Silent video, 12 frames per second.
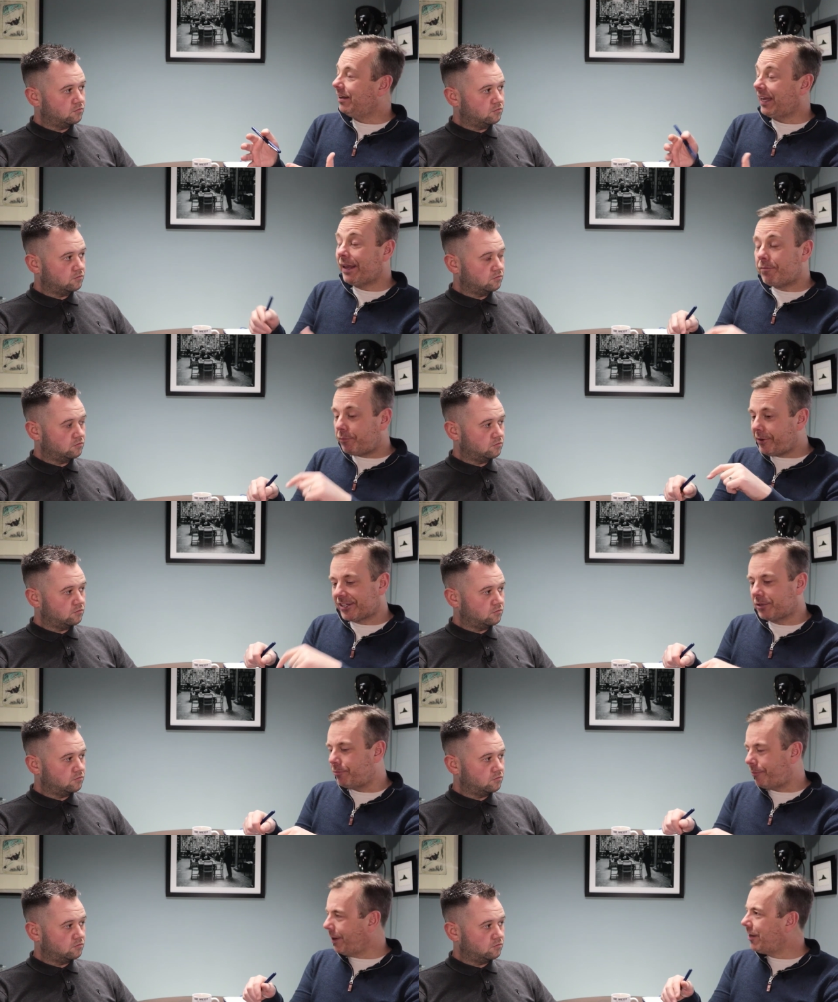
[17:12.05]
Speaker 1: Even
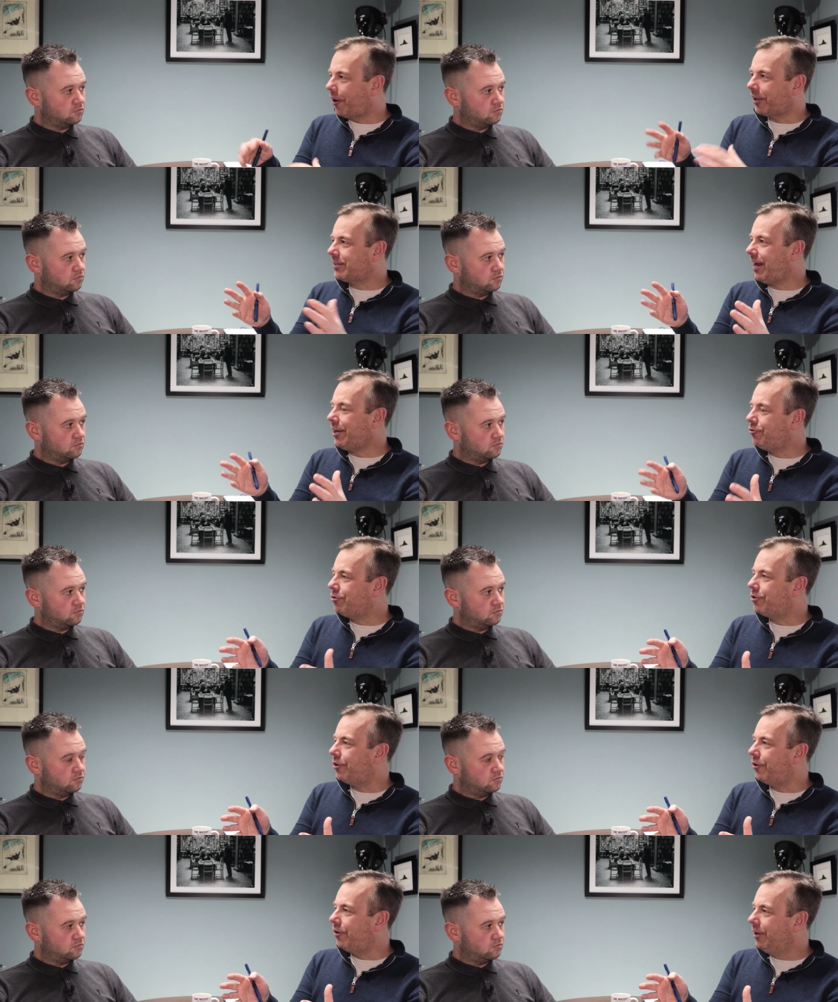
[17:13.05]
pressing print on a tax
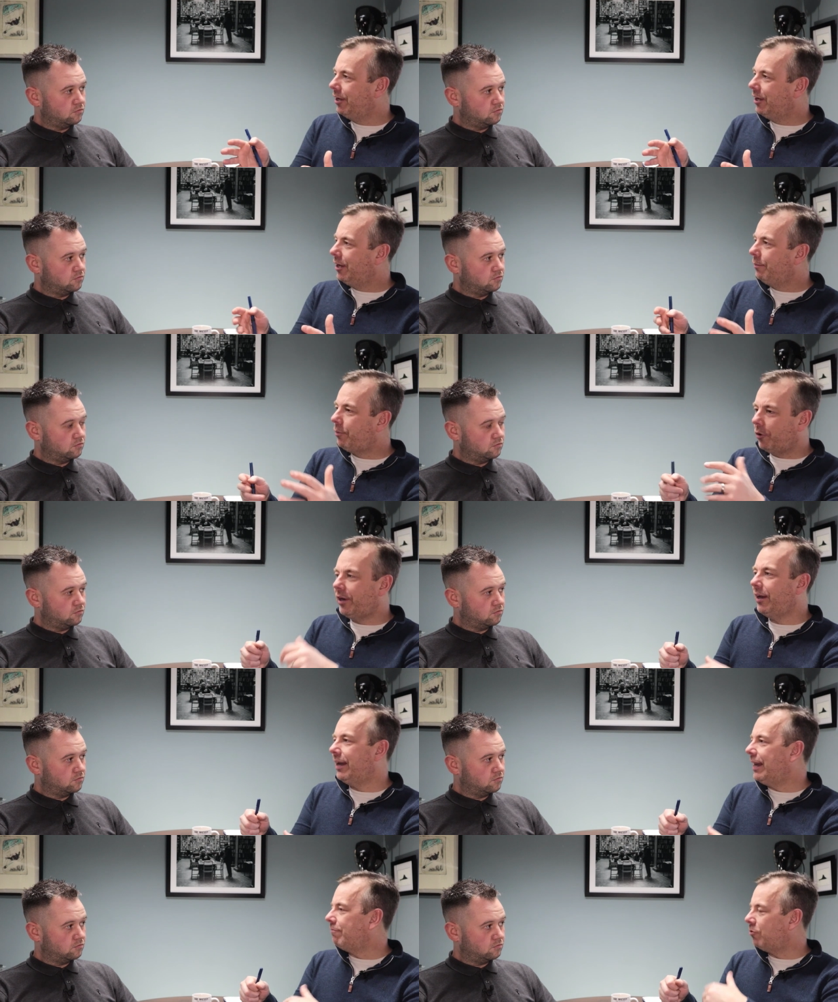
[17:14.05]
return putting it in
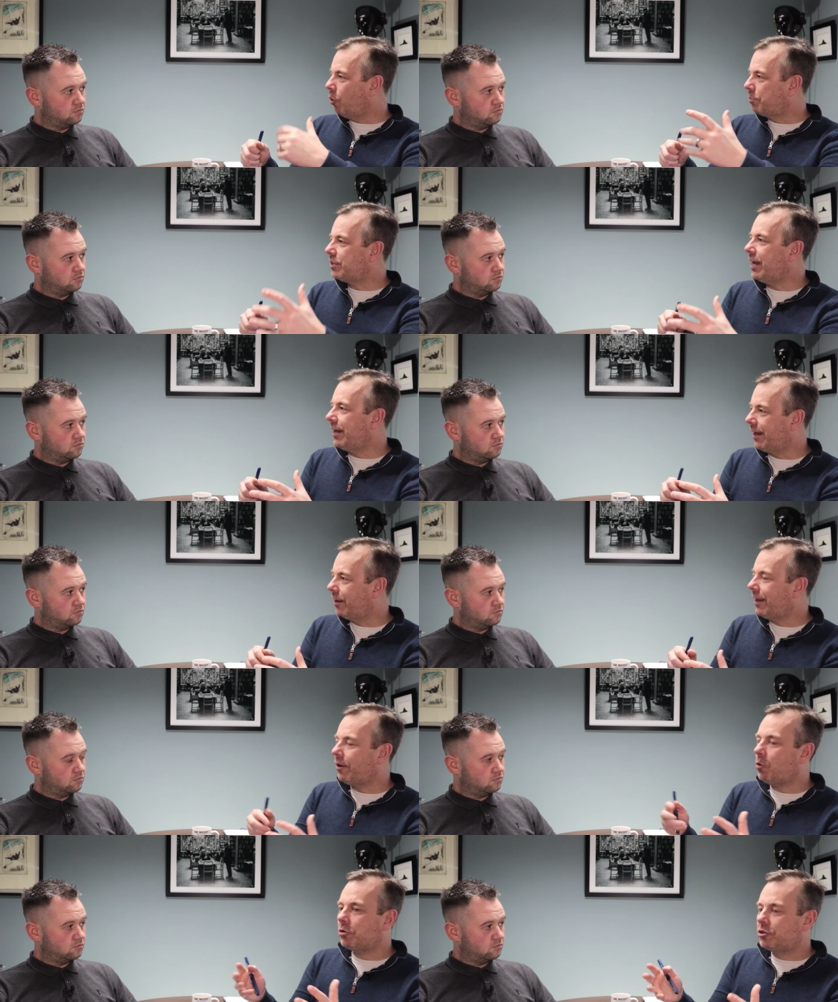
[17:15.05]
an envelope, sending it. That
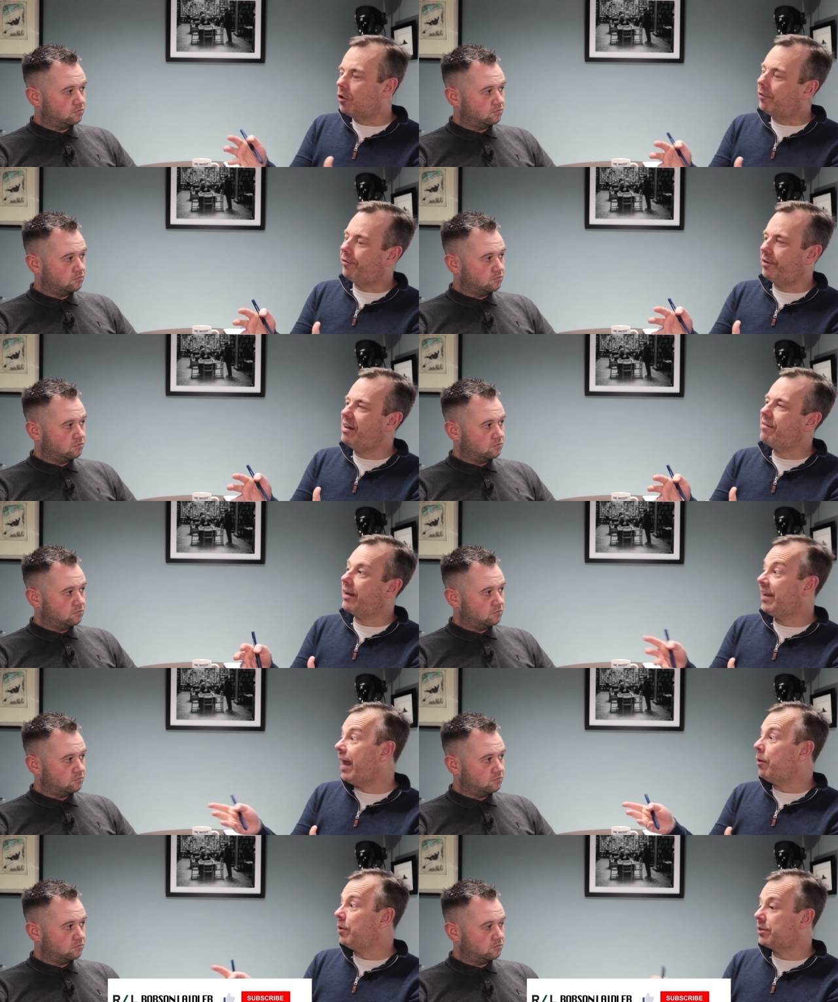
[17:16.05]
all took forever.
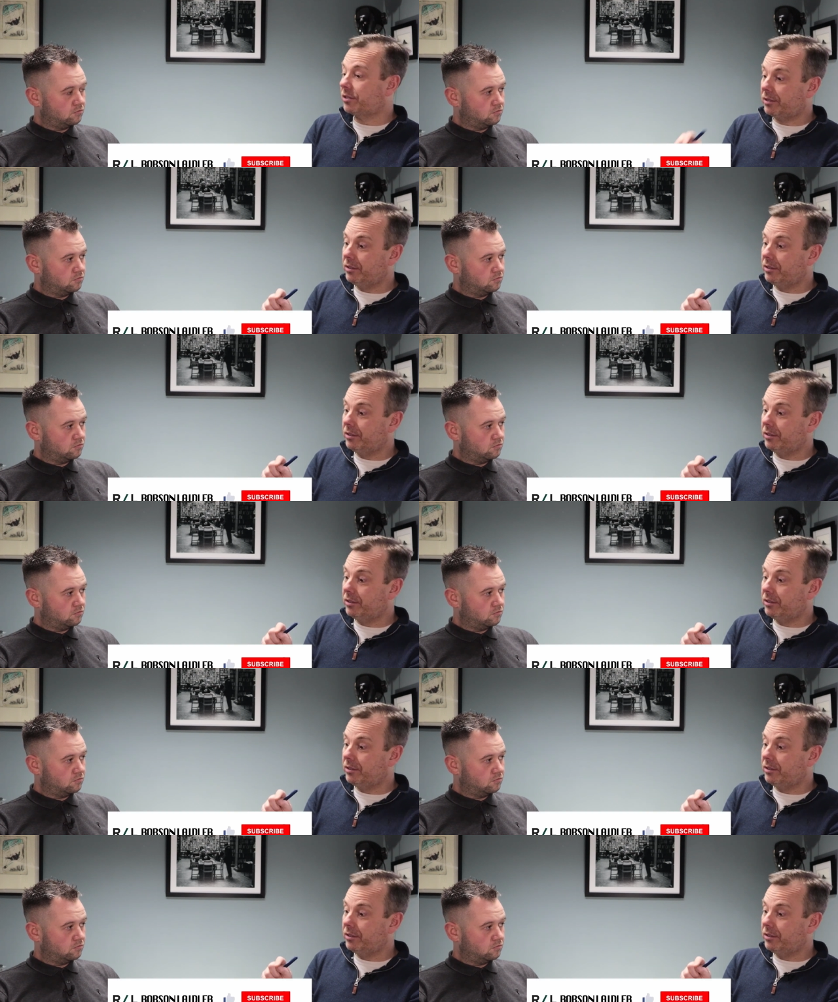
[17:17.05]
Now it's